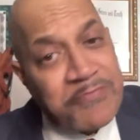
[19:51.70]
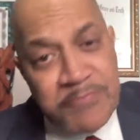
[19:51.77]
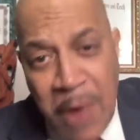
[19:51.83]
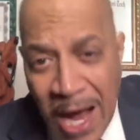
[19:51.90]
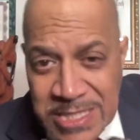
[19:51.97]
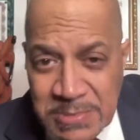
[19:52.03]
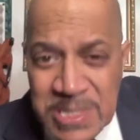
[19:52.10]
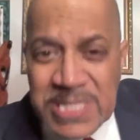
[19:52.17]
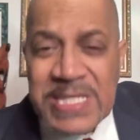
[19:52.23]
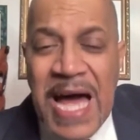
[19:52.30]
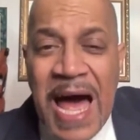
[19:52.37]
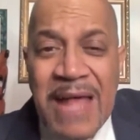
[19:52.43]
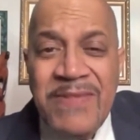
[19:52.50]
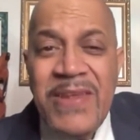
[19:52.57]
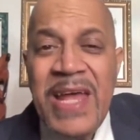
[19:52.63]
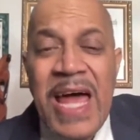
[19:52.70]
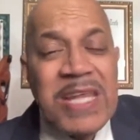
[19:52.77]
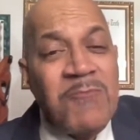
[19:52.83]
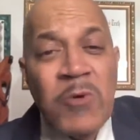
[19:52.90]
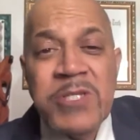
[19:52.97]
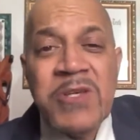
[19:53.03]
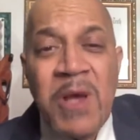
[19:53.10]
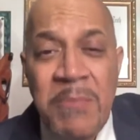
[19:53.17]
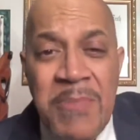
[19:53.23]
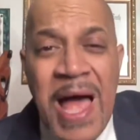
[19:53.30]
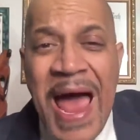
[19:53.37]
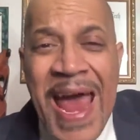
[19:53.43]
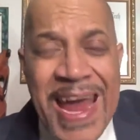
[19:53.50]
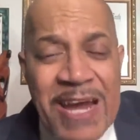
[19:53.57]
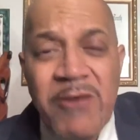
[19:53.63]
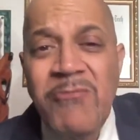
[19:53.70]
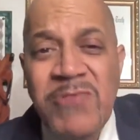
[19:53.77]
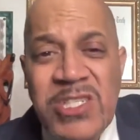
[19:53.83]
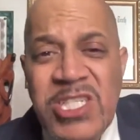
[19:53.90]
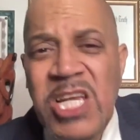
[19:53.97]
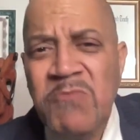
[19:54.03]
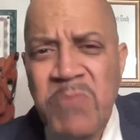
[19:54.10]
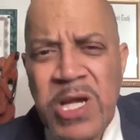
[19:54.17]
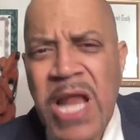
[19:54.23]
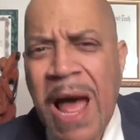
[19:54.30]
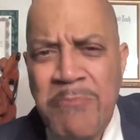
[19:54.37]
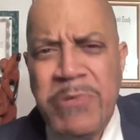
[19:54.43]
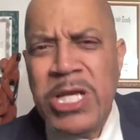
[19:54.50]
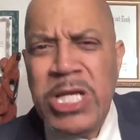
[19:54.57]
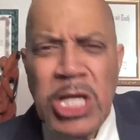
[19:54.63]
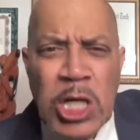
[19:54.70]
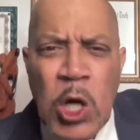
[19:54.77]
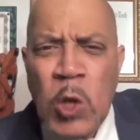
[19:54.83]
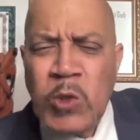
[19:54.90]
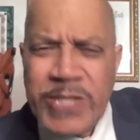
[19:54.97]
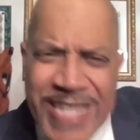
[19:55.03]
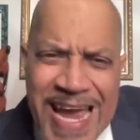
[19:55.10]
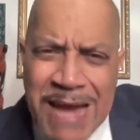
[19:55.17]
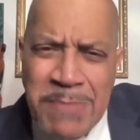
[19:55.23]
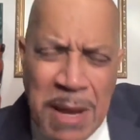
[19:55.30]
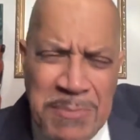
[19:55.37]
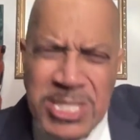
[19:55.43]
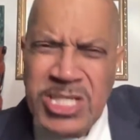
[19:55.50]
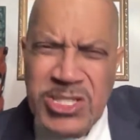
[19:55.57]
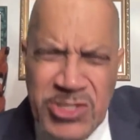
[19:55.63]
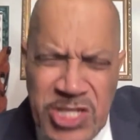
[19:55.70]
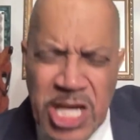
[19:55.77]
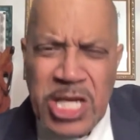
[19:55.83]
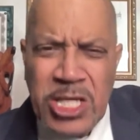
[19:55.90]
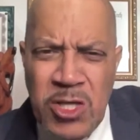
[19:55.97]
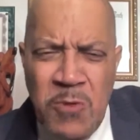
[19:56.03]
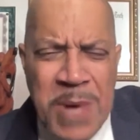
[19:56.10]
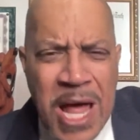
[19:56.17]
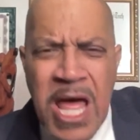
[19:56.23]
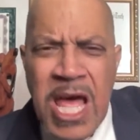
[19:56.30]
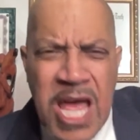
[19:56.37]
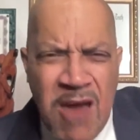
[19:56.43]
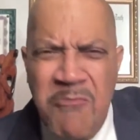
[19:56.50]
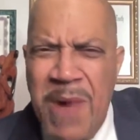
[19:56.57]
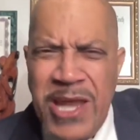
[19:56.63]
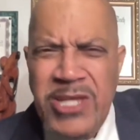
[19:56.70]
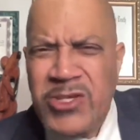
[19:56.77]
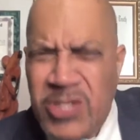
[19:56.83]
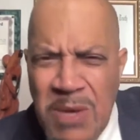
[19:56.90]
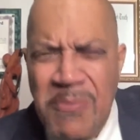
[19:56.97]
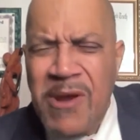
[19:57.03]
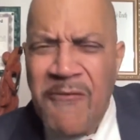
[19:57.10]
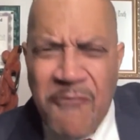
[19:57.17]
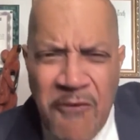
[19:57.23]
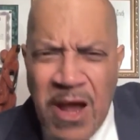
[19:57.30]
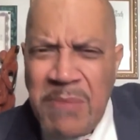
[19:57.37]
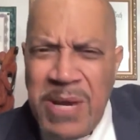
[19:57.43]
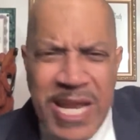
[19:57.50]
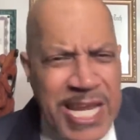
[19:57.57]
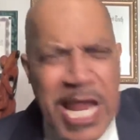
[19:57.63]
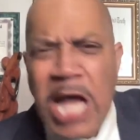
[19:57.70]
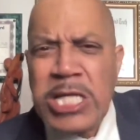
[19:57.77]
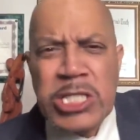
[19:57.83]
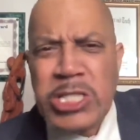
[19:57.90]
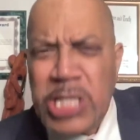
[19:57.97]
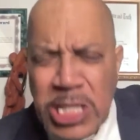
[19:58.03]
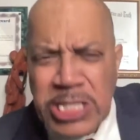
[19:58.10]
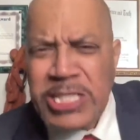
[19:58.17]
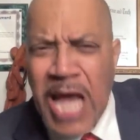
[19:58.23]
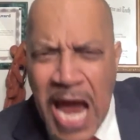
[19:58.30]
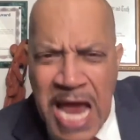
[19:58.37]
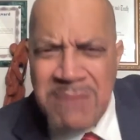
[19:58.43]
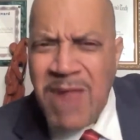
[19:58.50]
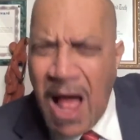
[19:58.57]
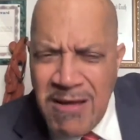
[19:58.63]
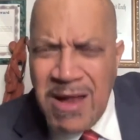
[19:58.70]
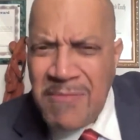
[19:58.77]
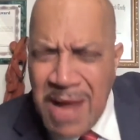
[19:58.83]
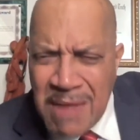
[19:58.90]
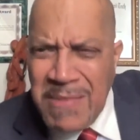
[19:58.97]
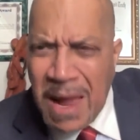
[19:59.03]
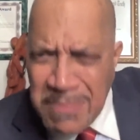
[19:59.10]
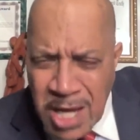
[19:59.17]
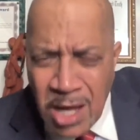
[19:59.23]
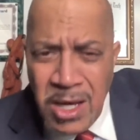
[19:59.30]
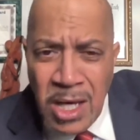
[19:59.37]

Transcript: possibly tied into that was anger and resentment. I've been here a long time. I've been sick. Nobody, everybody jumping in front of me. They're not as sick as I am. Blah, blah, blah, blah, blah.